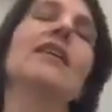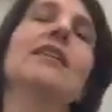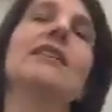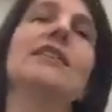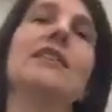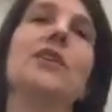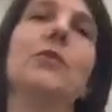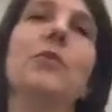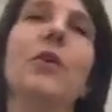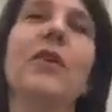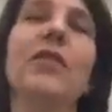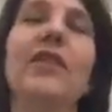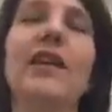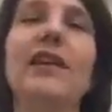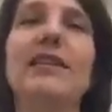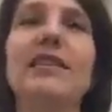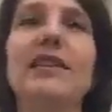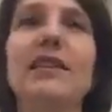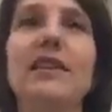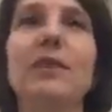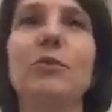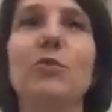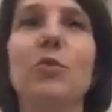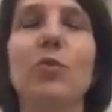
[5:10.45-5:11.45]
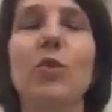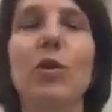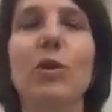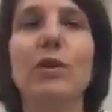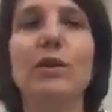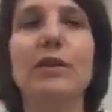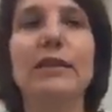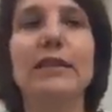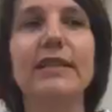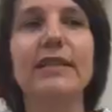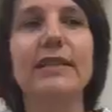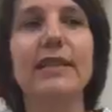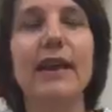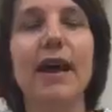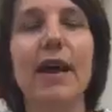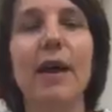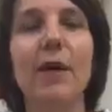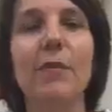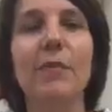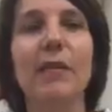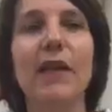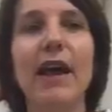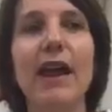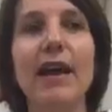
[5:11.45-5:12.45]
So what they did was
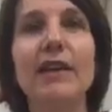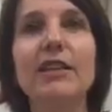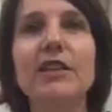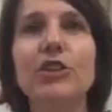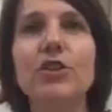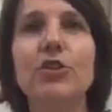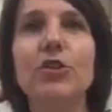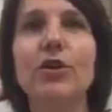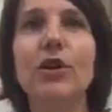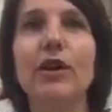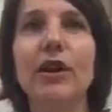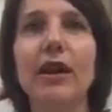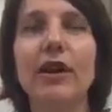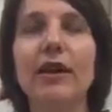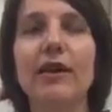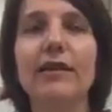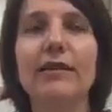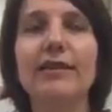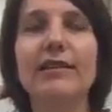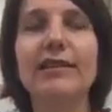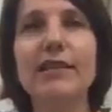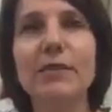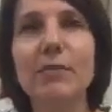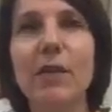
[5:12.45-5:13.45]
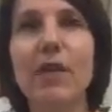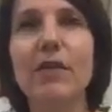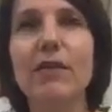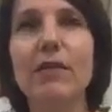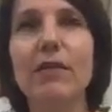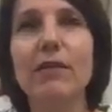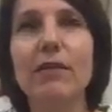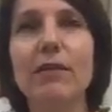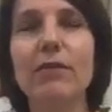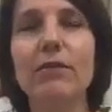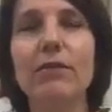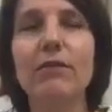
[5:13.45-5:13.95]
they undertook a 6-month